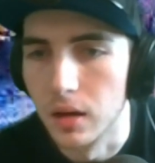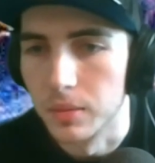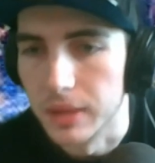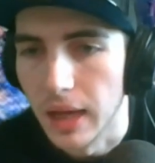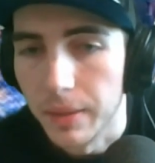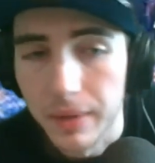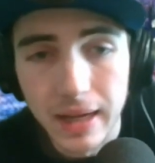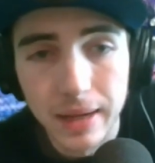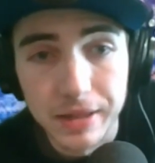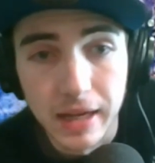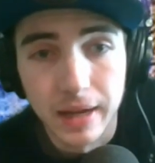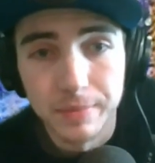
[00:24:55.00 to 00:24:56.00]

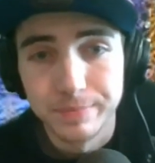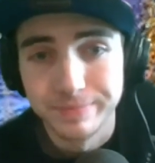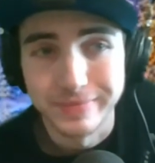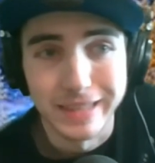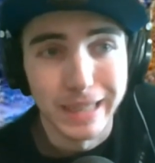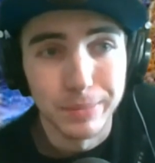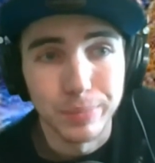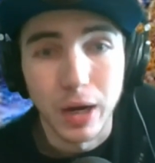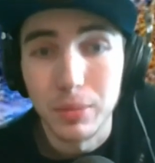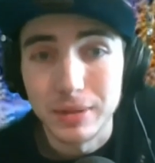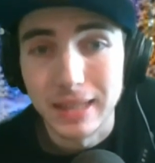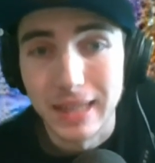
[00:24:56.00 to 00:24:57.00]
Yeah, I'm
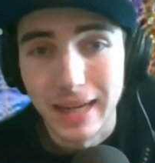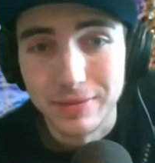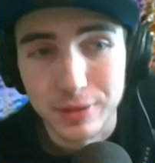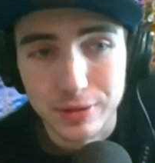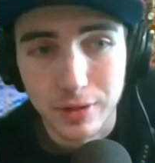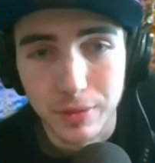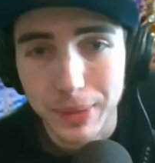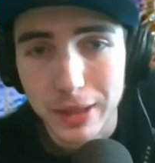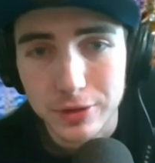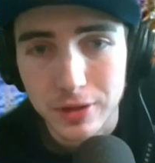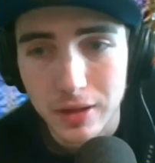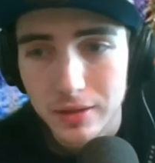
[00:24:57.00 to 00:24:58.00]
probably gonna have to start a
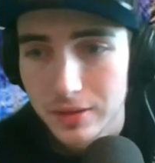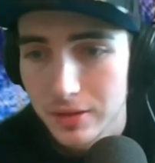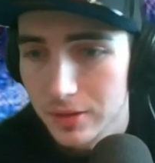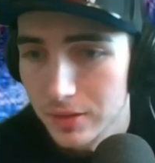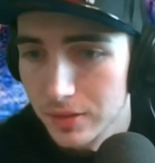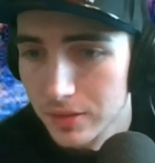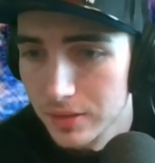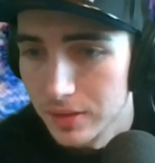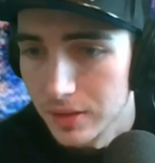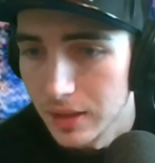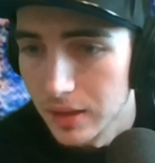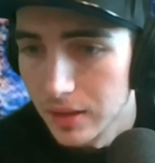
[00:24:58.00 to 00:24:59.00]
Patreon too.
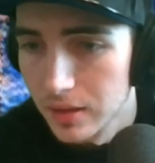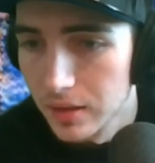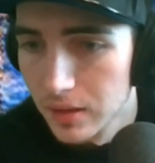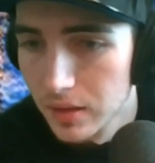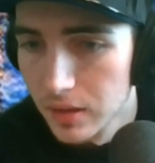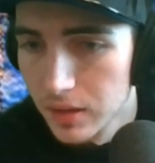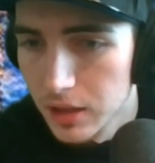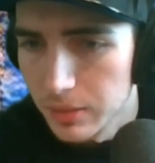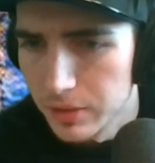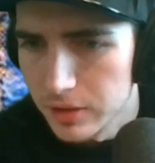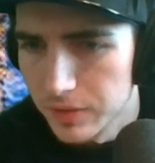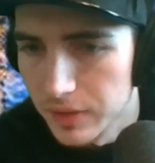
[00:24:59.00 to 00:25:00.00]
So yeah, you can post